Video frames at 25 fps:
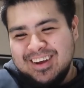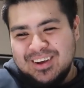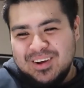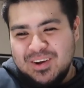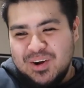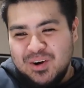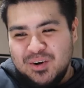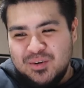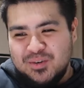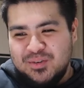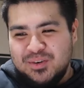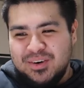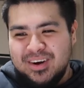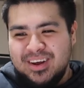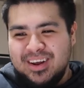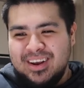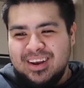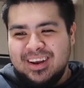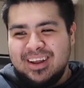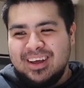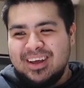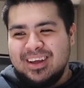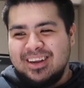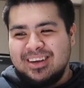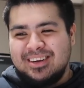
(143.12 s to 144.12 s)
go for it
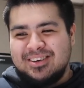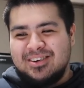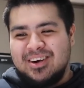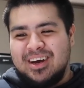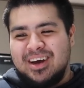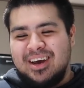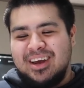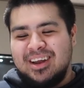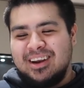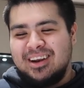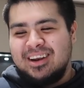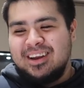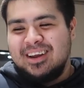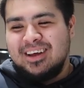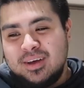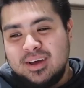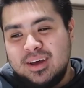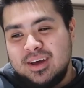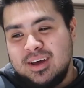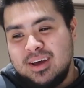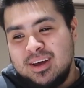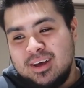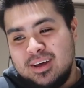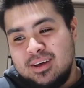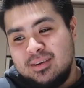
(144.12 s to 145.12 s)
and try it.
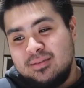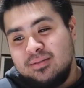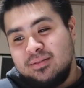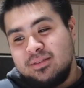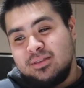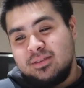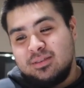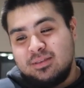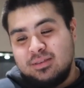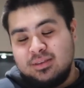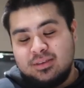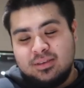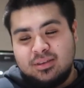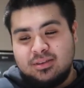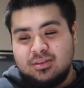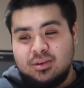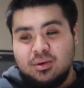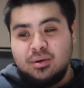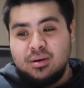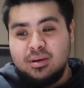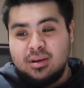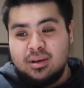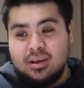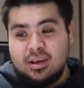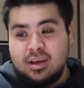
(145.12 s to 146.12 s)
And so
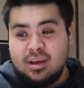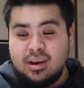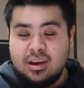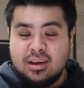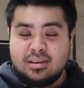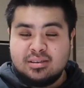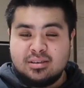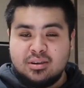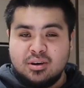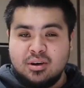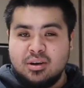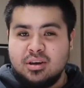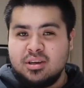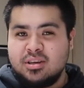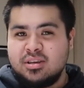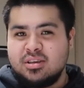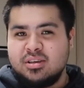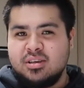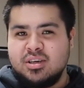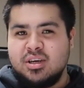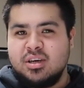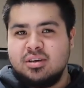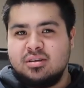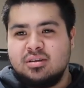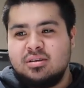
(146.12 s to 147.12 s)
it, it is good. It's
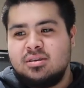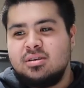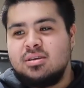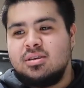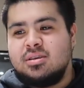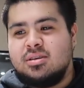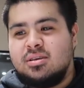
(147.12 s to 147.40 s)
just